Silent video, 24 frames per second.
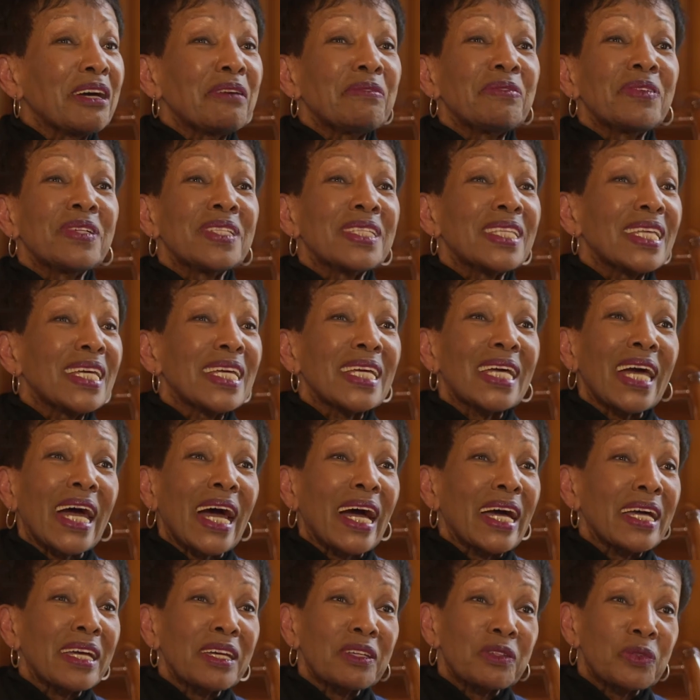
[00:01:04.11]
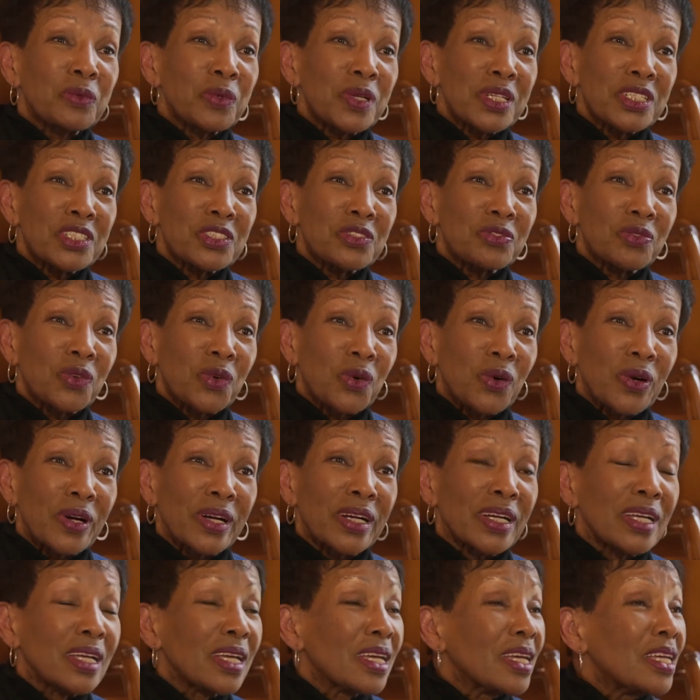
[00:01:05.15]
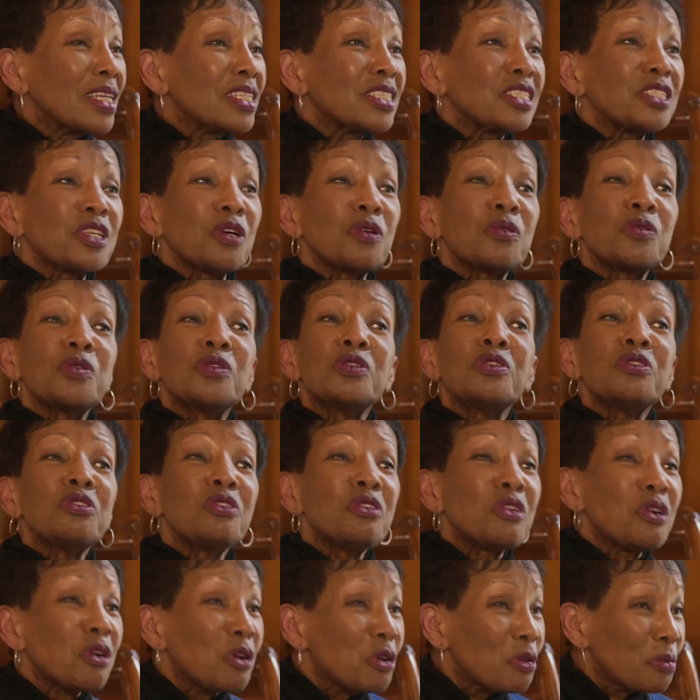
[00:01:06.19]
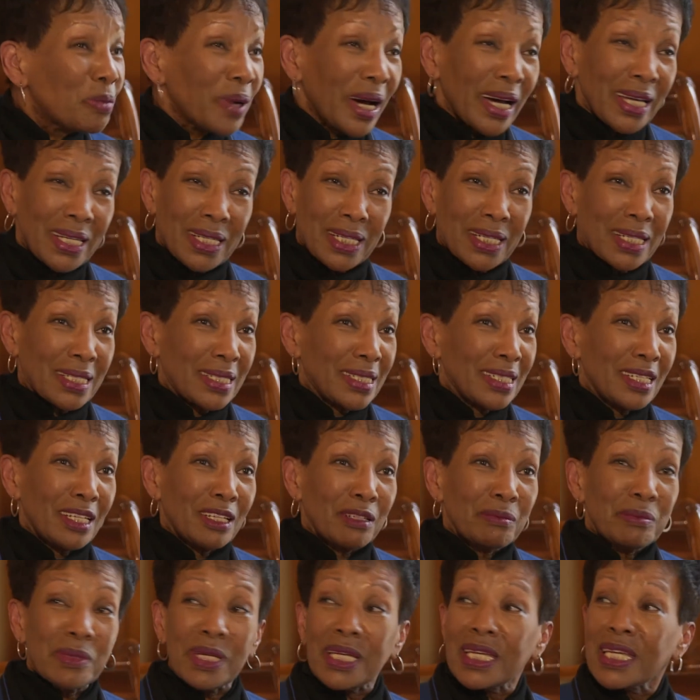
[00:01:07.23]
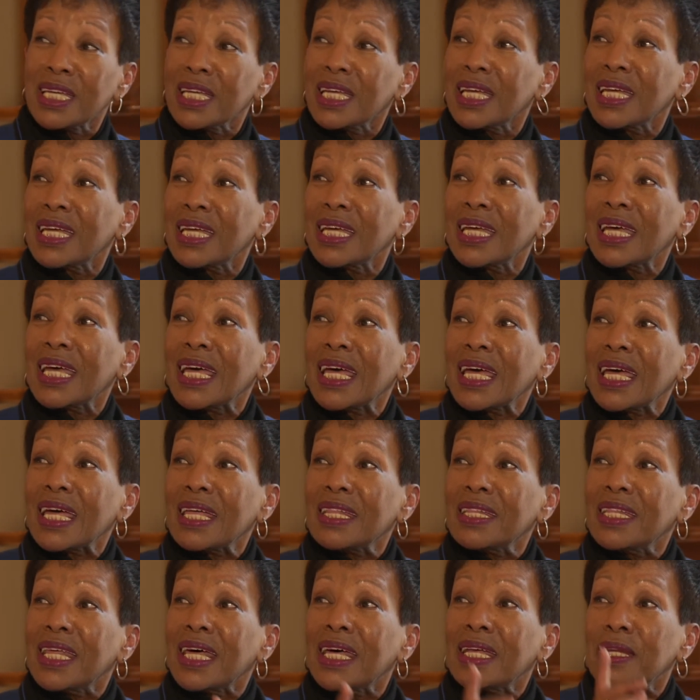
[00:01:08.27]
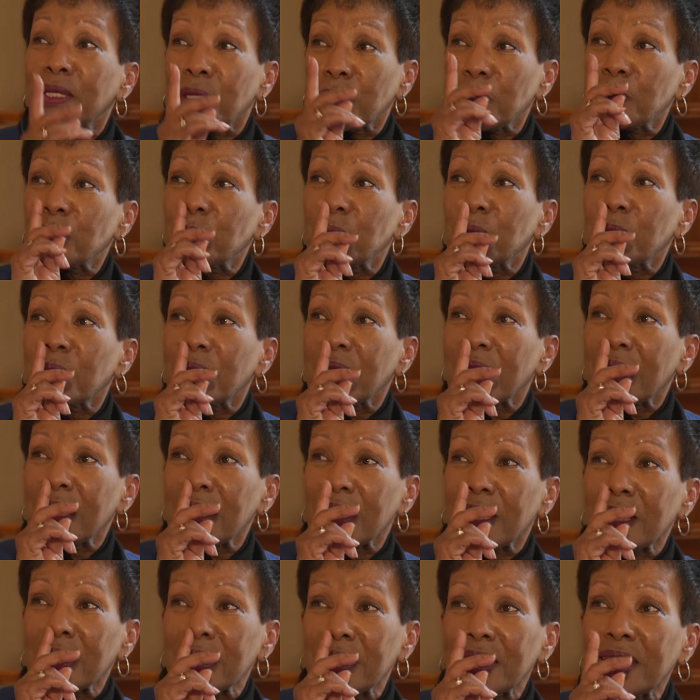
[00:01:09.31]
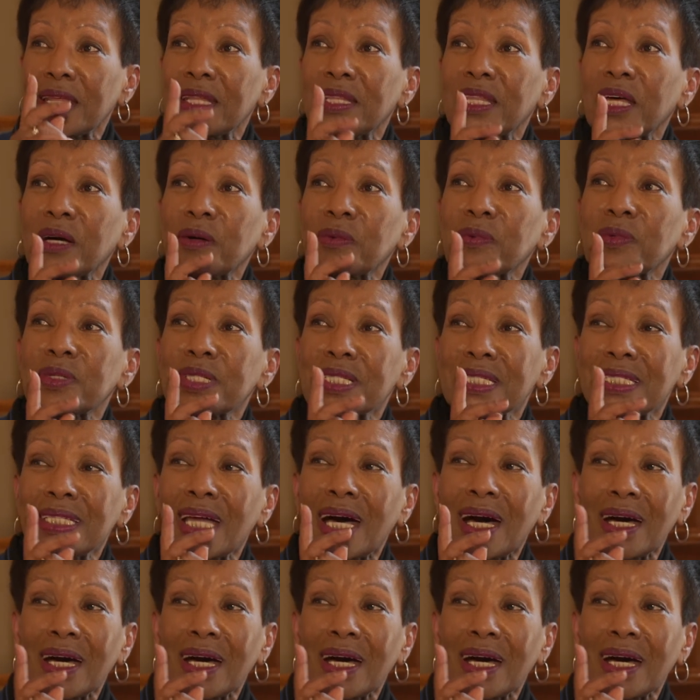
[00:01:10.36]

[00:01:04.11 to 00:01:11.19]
everything I had wished for. So nobody could tell me that there was